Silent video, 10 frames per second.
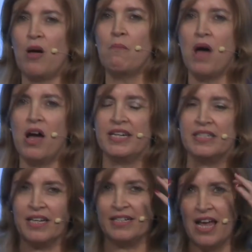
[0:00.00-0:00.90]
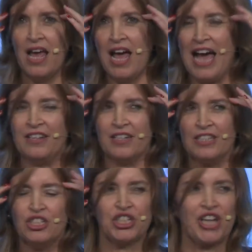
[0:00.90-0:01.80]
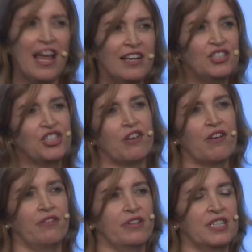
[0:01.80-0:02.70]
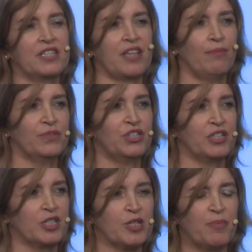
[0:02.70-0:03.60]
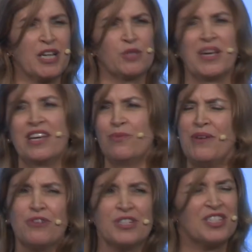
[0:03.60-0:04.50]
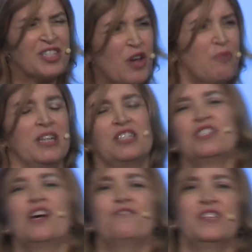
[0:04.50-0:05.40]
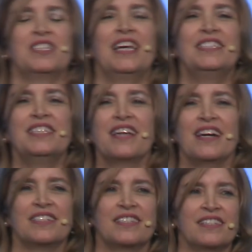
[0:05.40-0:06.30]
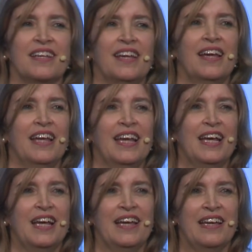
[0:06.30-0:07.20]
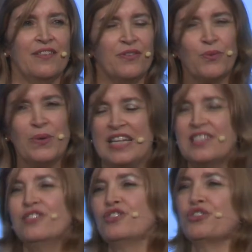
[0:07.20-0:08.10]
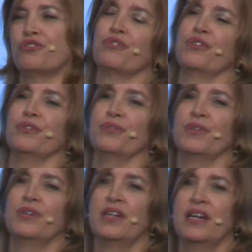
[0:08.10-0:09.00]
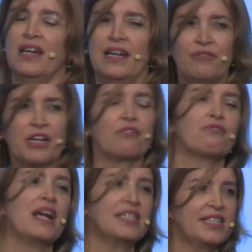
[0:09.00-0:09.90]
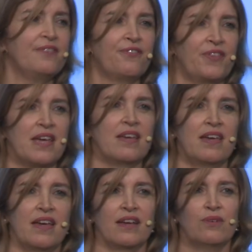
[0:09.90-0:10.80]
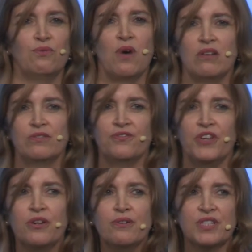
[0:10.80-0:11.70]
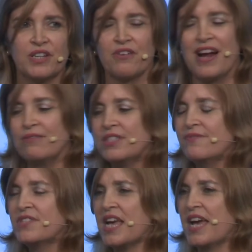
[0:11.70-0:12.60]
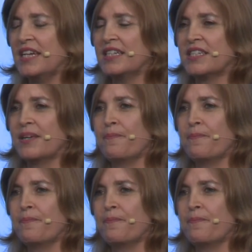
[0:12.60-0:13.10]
our mind and, and, and challenge our own assumptions because we've, we've got so much stuff that's hitting us that isn't true, and regressive thinking and worldviews that are out of date.